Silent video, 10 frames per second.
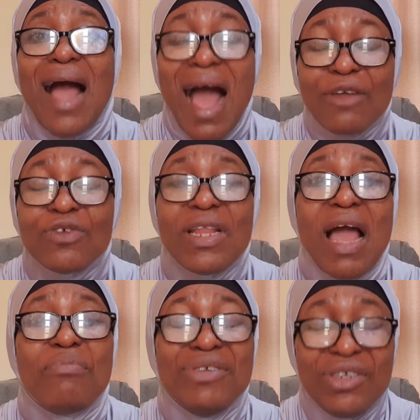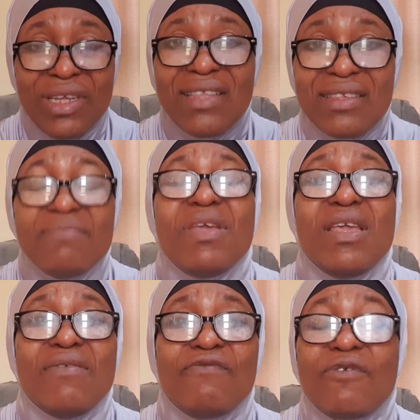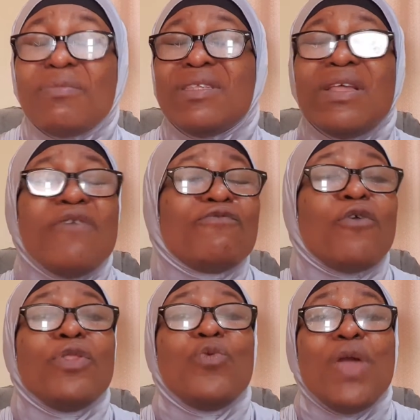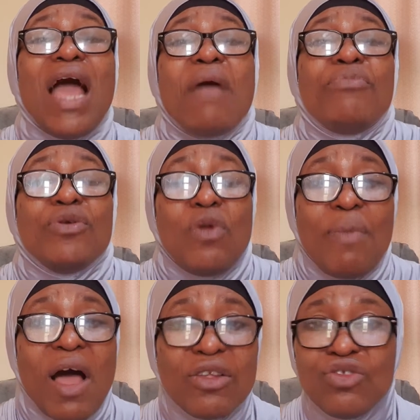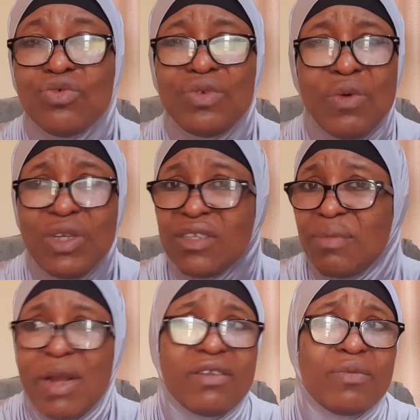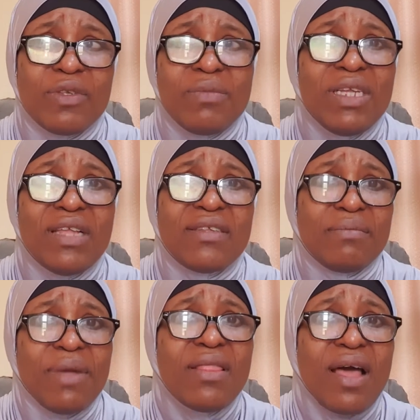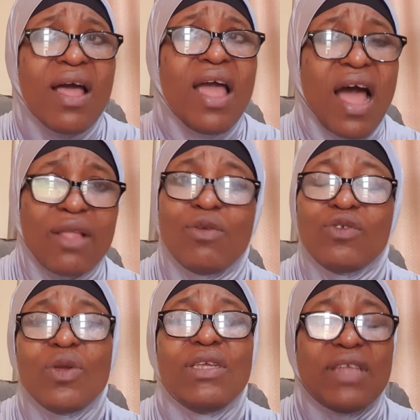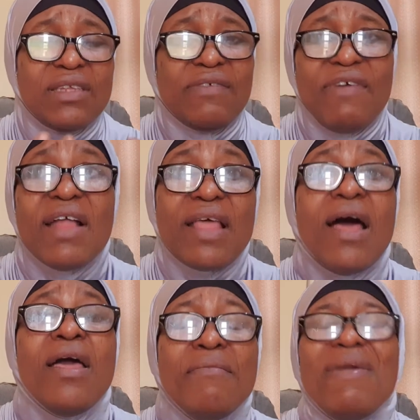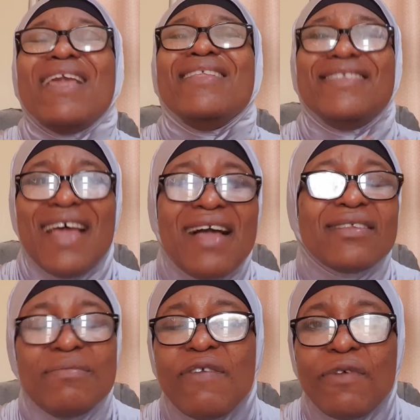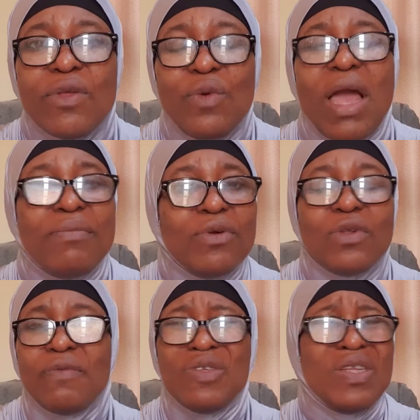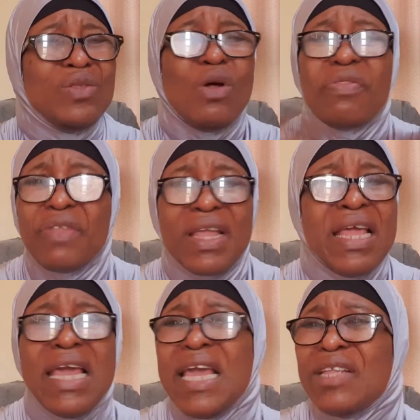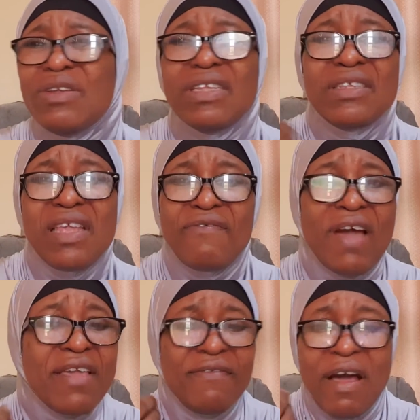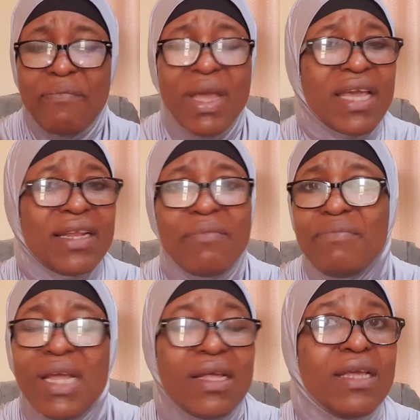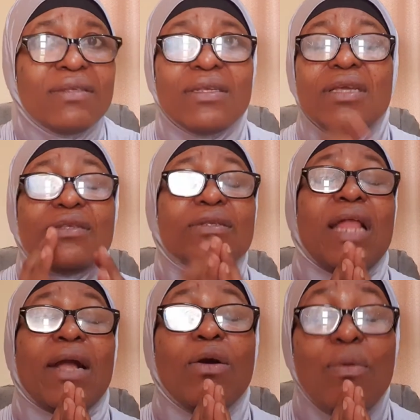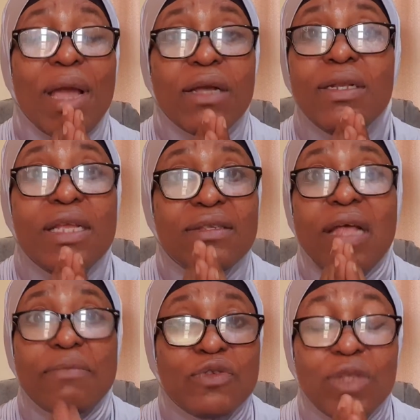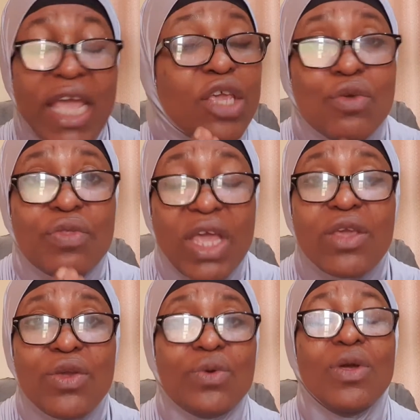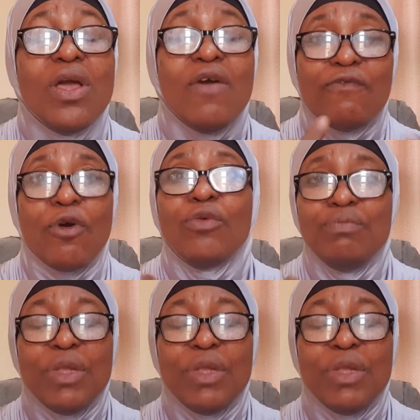actually appreciates me for the way I brought up our children, which is my responsibility as a mother, and also he's as a father, but he thanks me for the way I brought up his nothing. He doesn't see if I'm making a meal, he's like, oh my goodness, thank you for